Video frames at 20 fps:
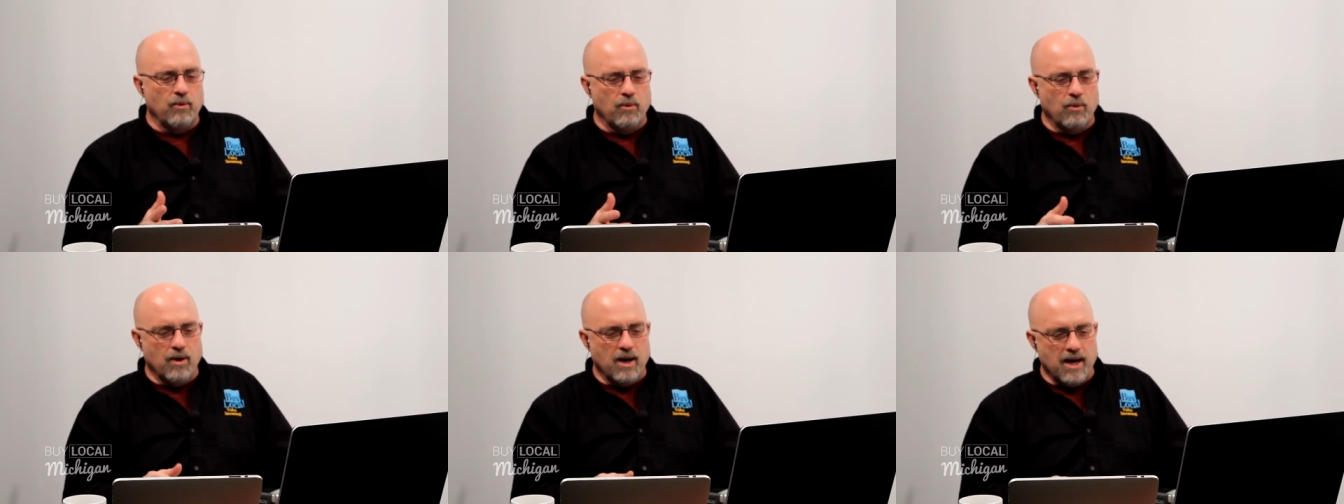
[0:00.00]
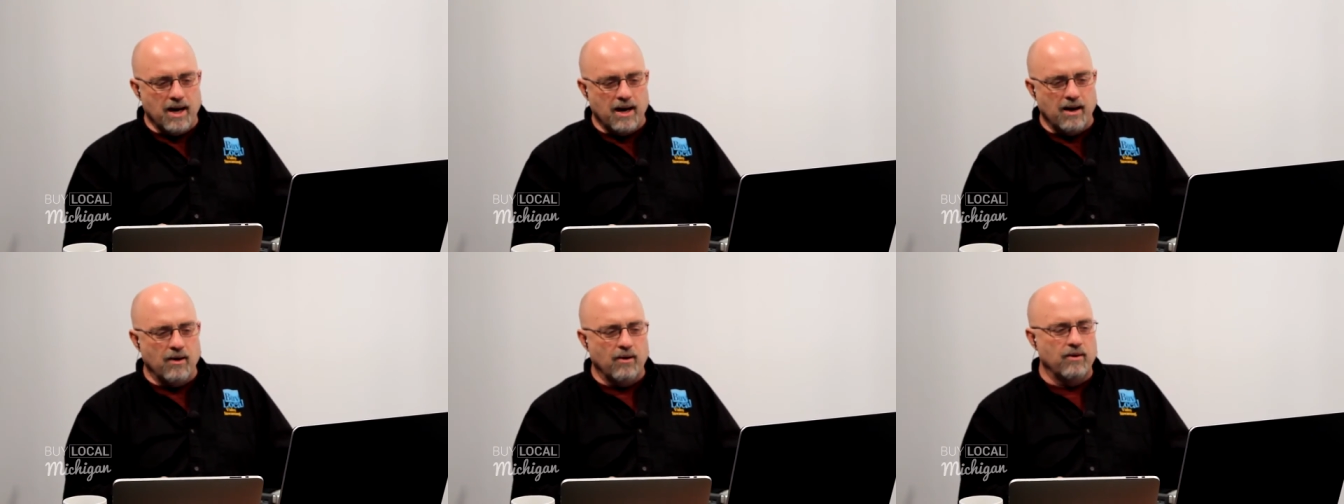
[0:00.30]

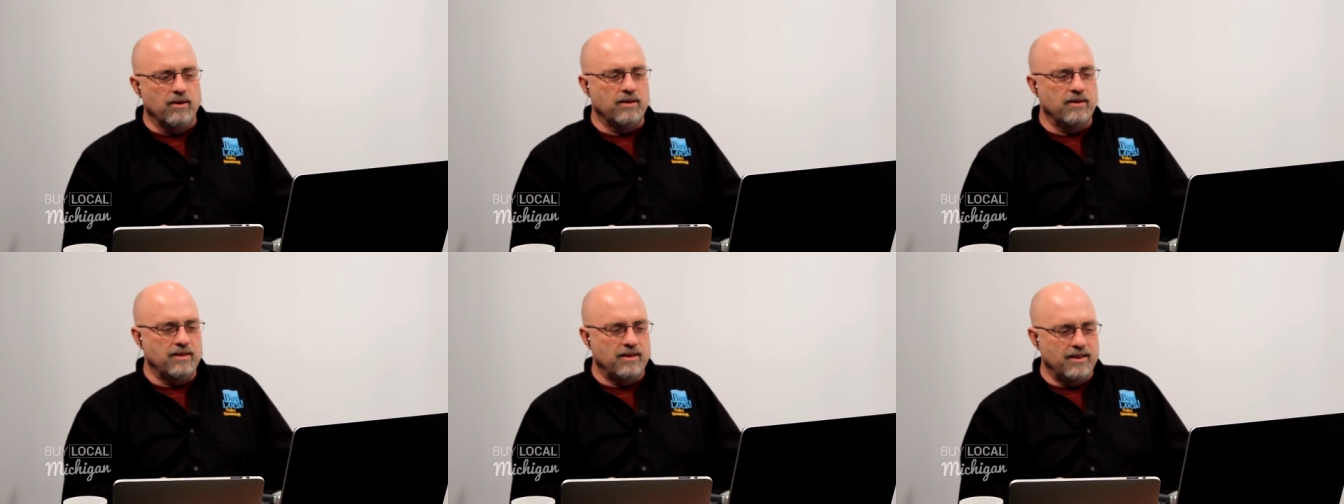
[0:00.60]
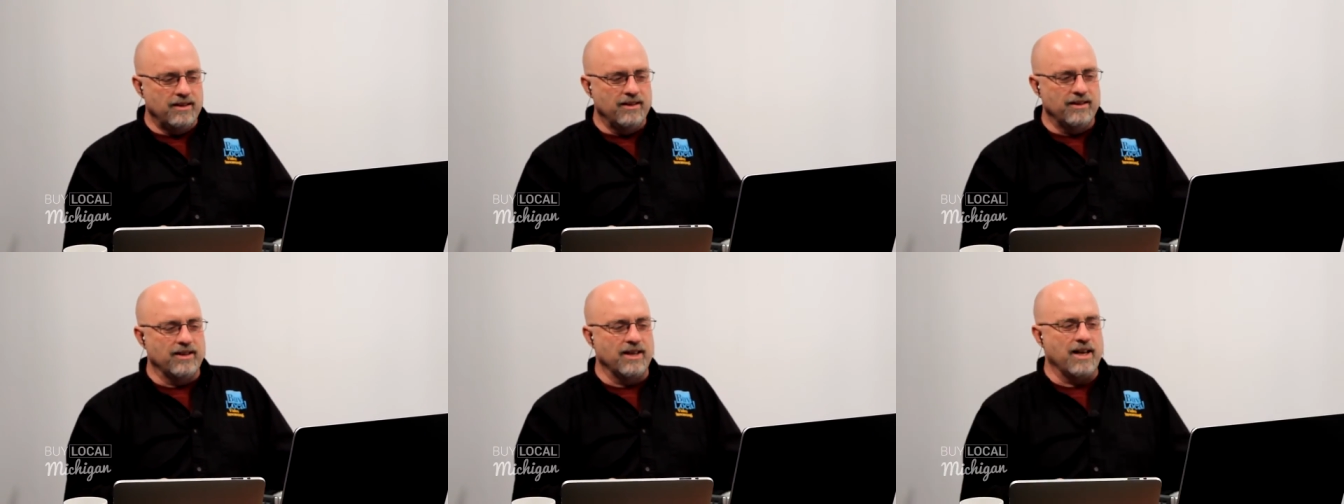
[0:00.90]
wow,
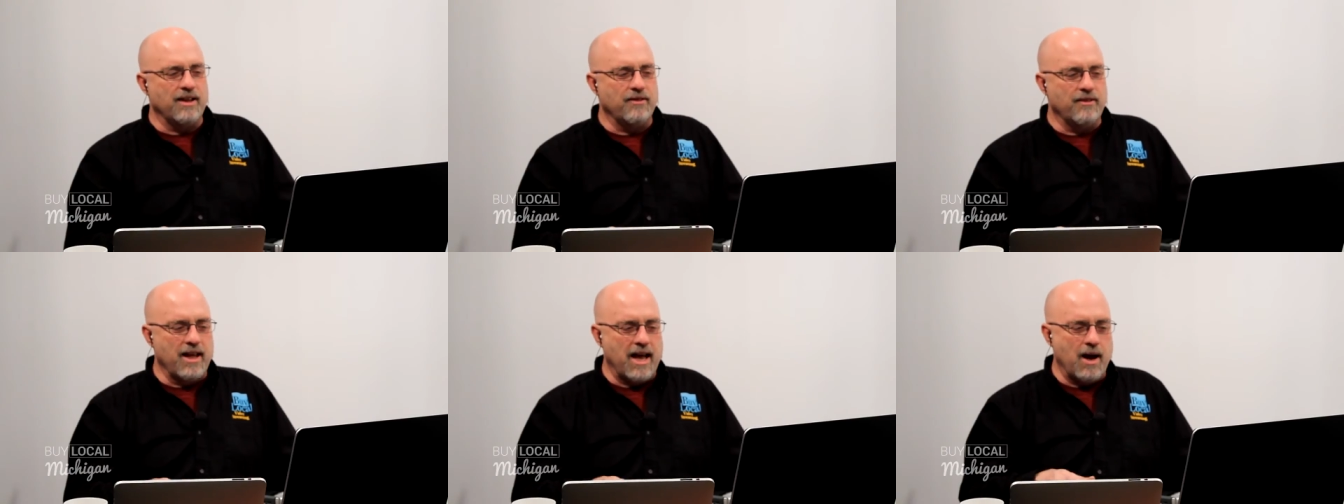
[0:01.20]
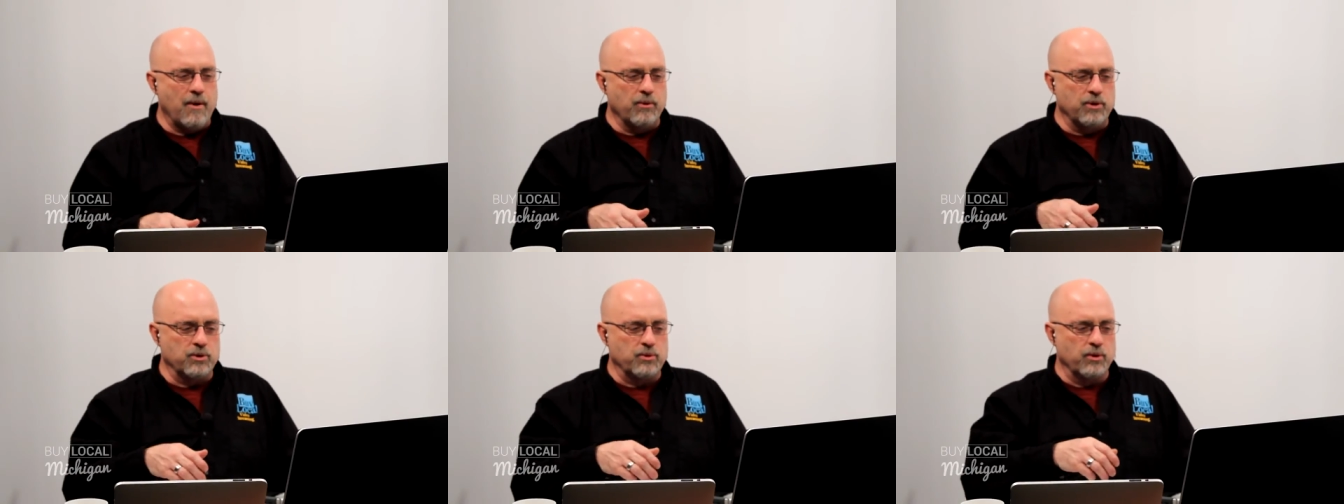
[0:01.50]
that,
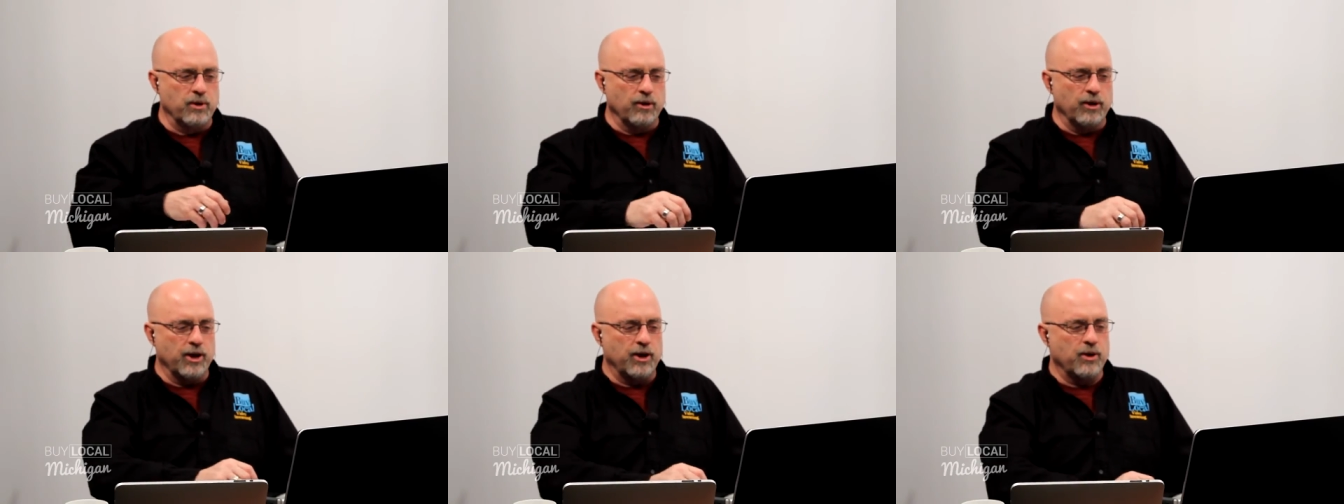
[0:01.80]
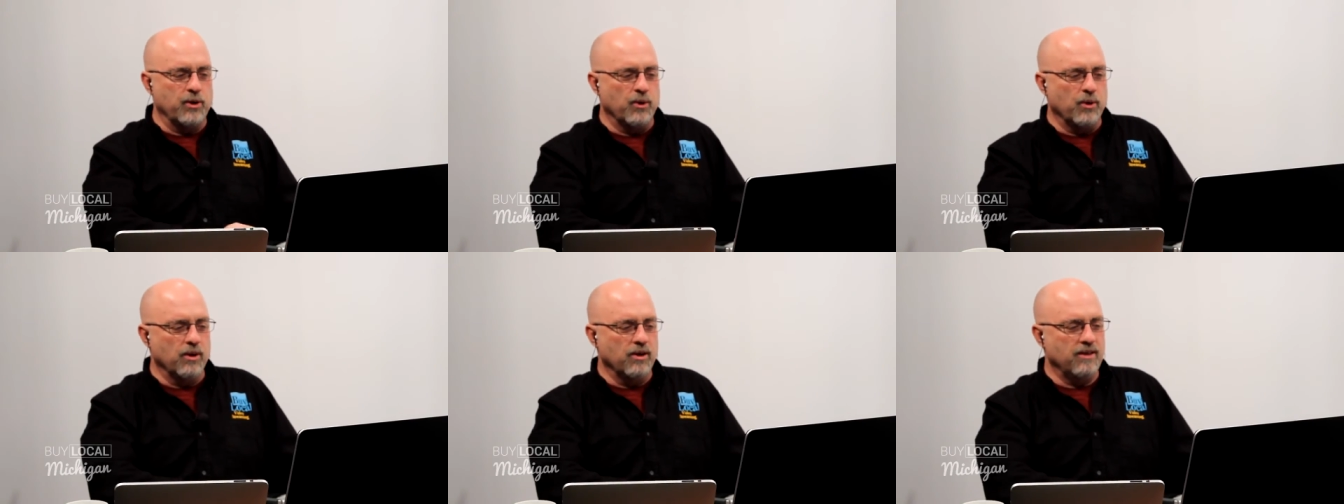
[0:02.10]
that was really
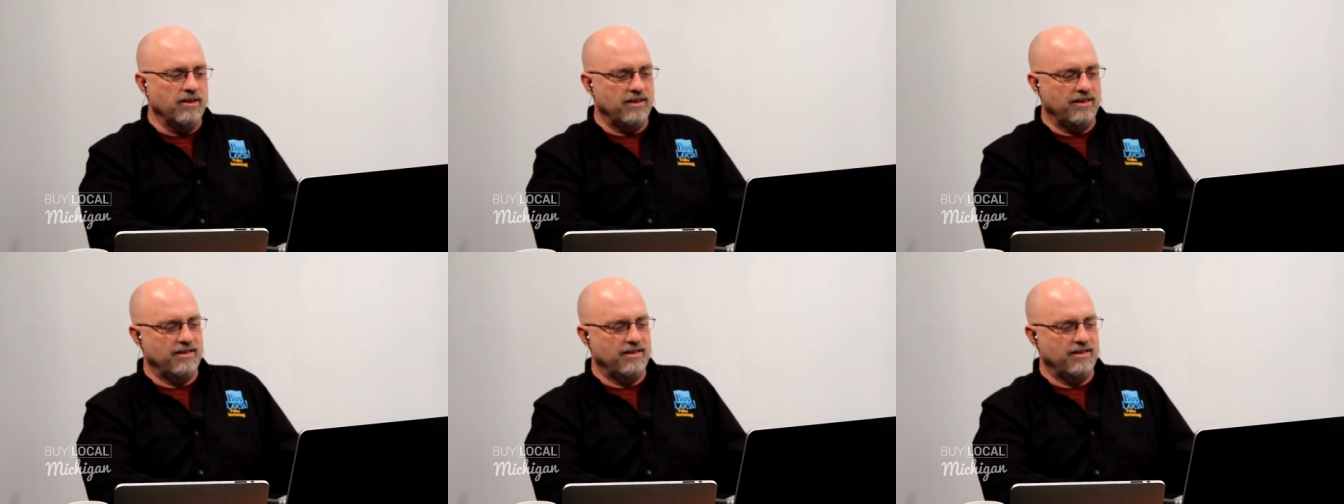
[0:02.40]
cool?